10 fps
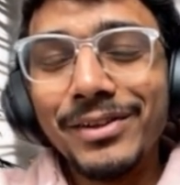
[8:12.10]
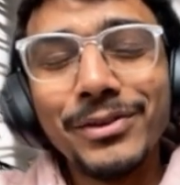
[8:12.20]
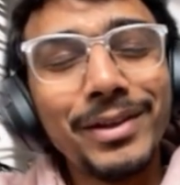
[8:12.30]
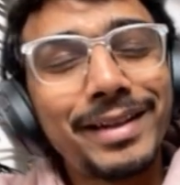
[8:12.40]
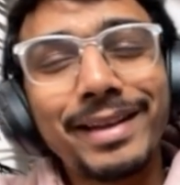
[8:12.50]

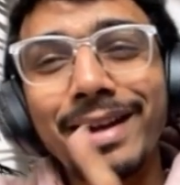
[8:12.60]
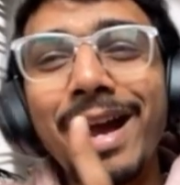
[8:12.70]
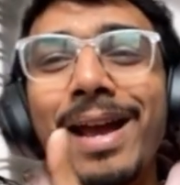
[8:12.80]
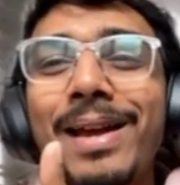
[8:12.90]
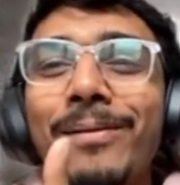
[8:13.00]
you'll
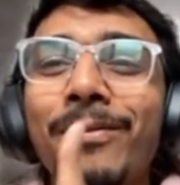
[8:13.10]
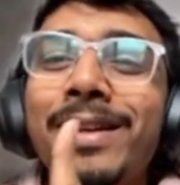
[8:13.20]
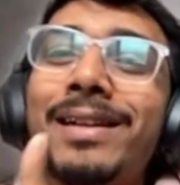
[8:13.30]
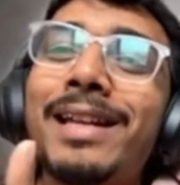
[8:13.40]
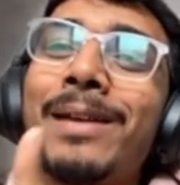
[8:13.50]
cry
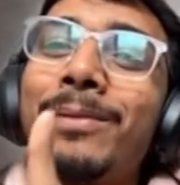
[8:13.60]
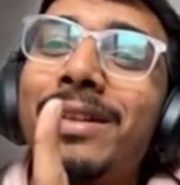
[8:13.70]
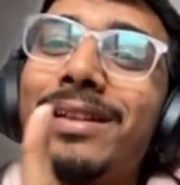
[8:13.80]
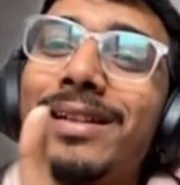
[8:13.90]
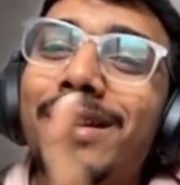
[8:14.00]
one time
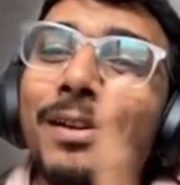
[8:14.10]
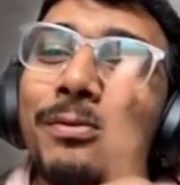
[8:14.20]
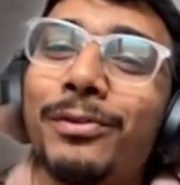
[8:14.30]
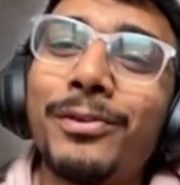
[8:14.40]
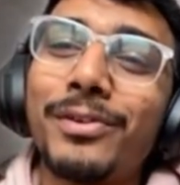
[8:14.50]
in
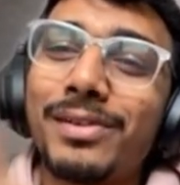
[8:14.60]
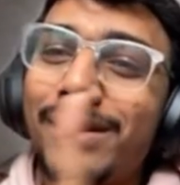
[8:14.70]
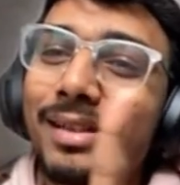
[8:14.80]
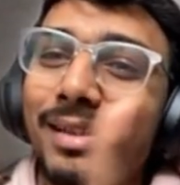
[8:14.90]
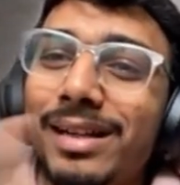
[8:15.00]
the 4
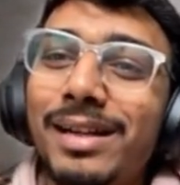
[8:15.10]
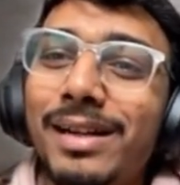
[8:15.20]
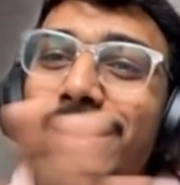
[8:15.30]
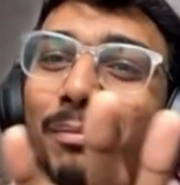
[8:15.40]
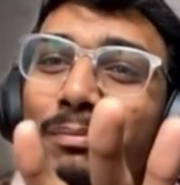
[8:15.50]

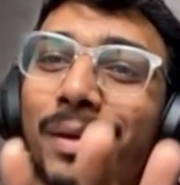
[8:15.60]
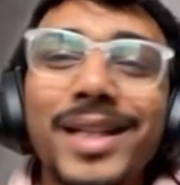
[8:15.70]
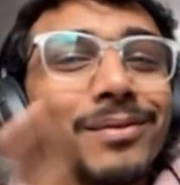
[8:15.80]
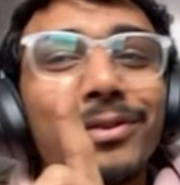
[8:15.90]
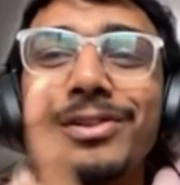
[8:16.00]

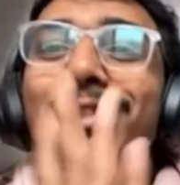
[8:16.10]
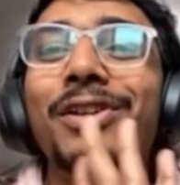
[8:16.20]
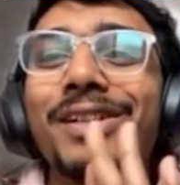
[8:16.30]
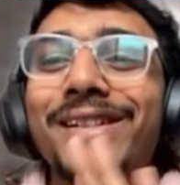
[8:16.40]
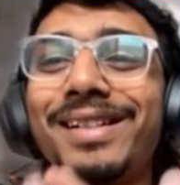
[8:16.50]
months for
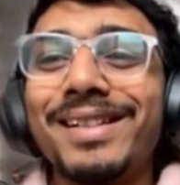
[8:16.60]
sure.